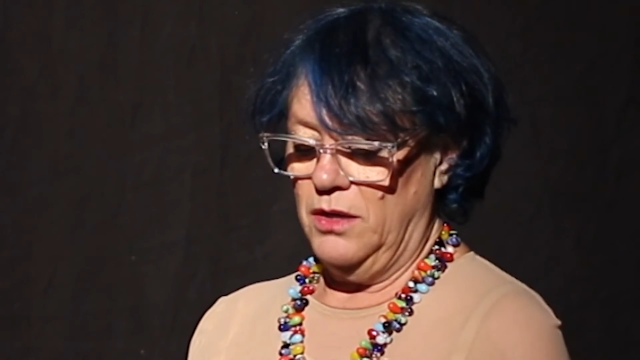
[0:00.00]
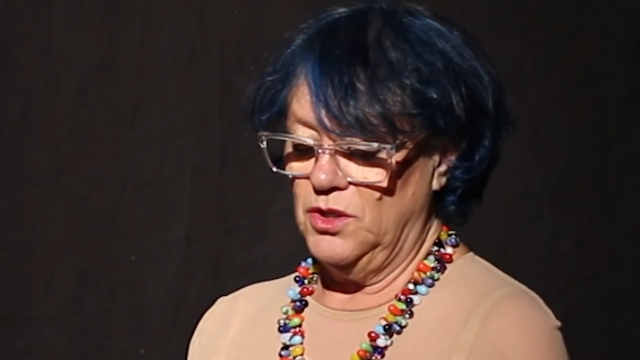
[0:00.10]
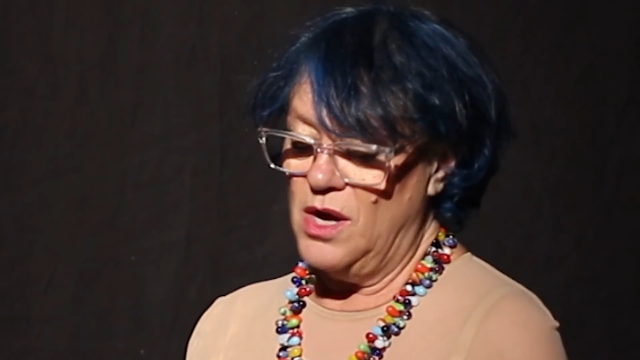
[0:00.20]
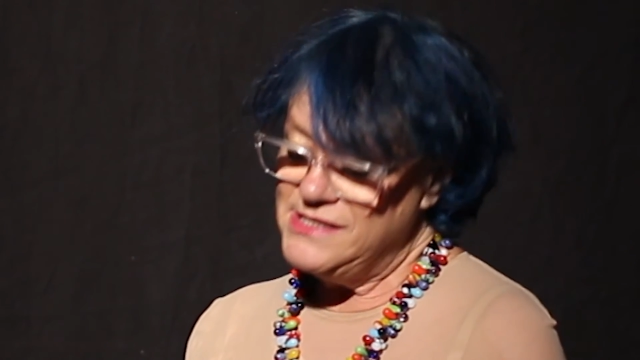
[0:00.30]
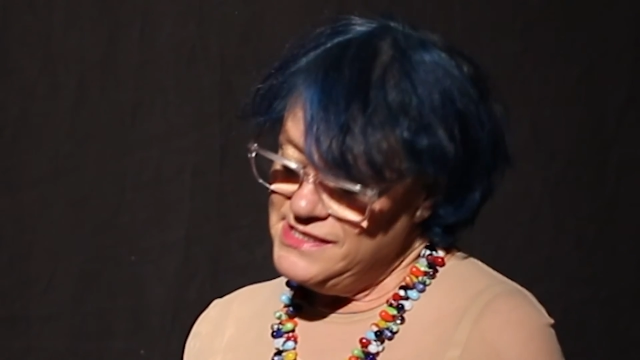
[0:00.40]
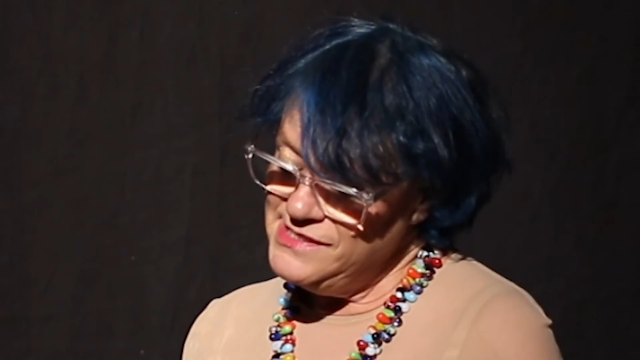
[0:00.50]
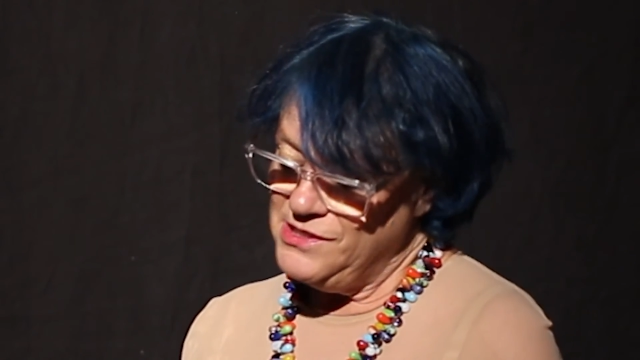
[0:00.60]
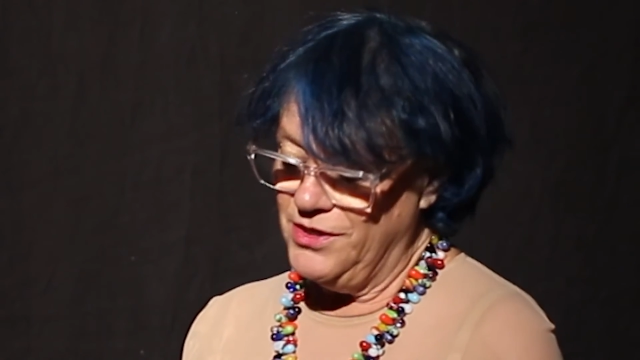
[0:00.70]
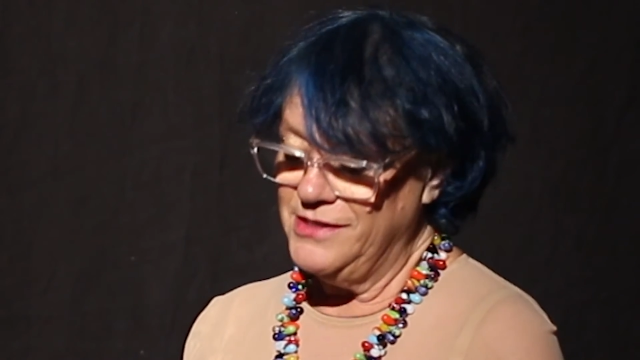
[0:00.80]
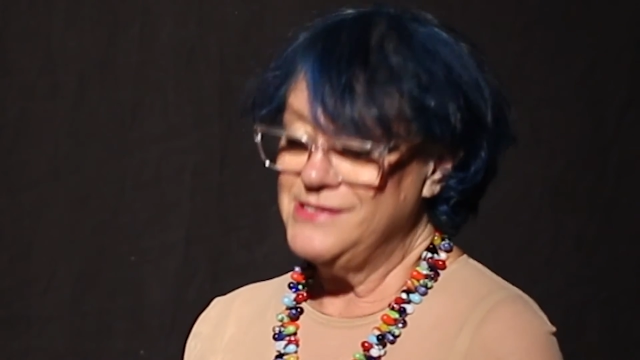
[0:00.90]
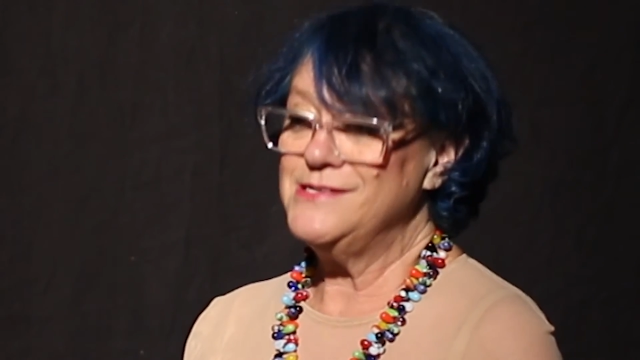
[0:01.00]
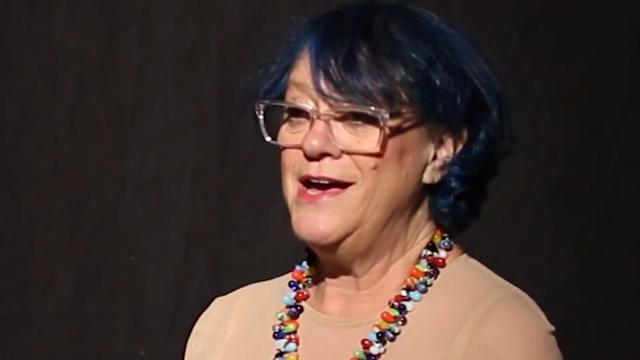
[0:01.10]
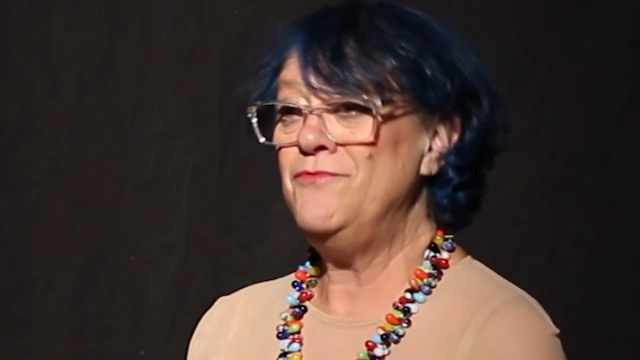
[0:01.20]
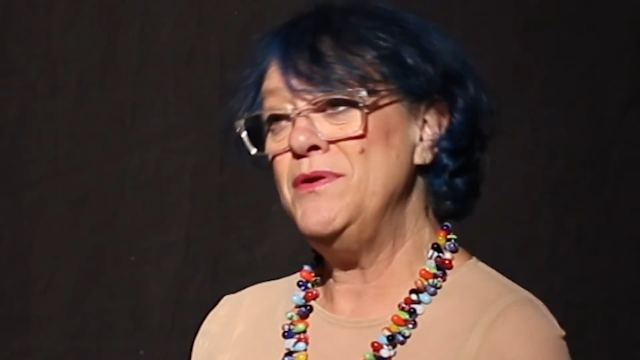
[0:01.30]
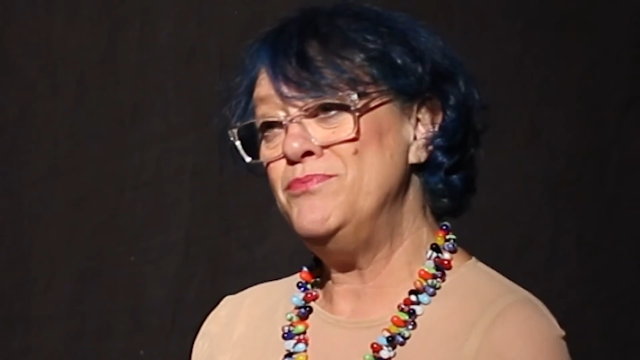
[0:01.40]
lost his looks,
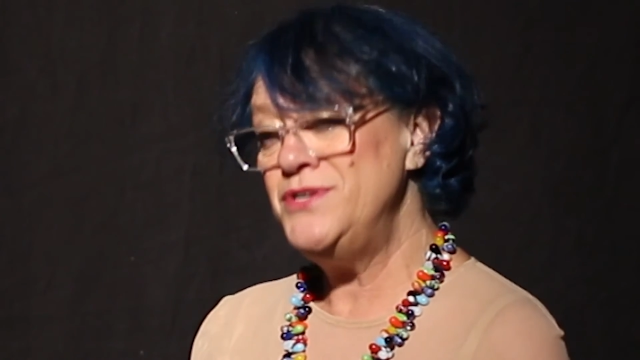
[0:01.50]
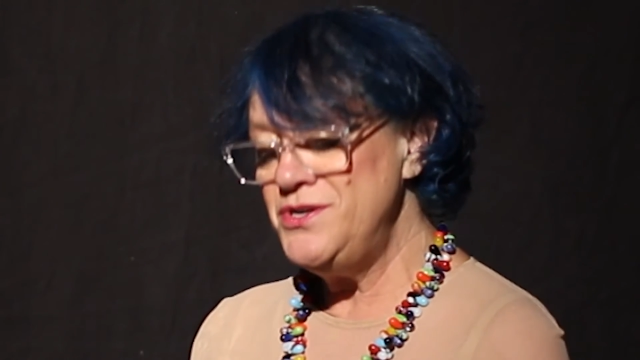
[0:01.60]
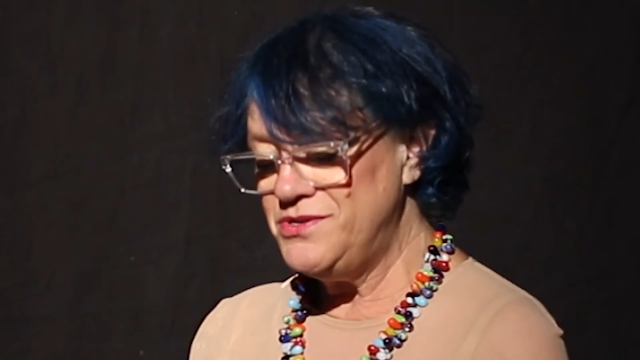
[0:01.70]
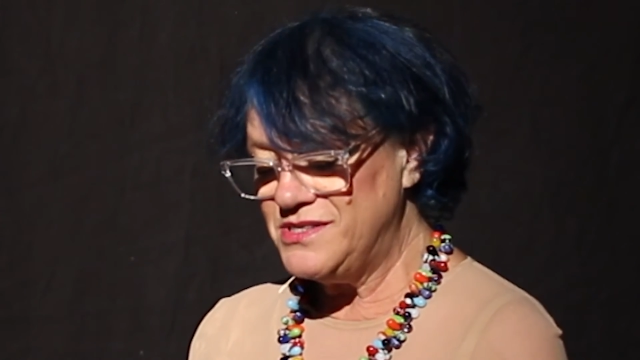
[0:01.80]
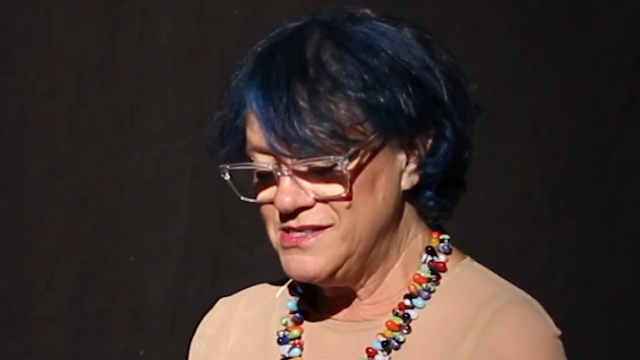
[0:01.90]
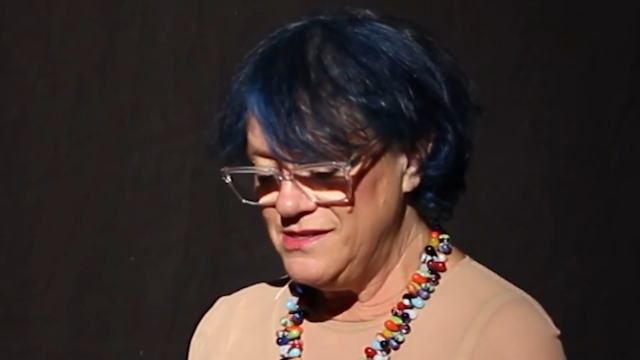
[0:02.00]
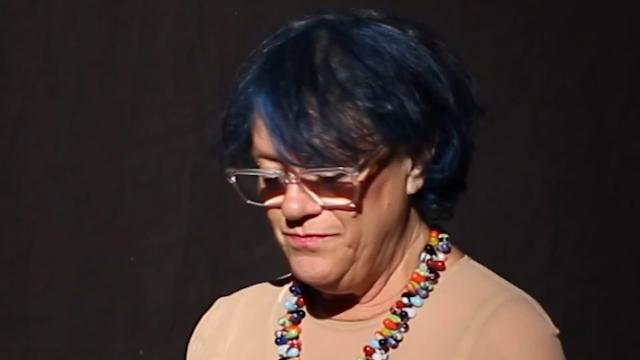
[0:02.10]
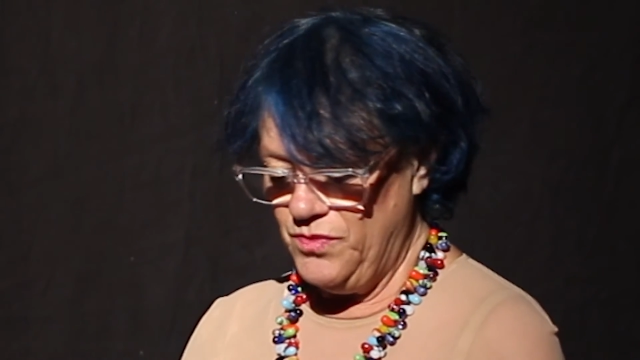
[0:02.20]
and reproduced.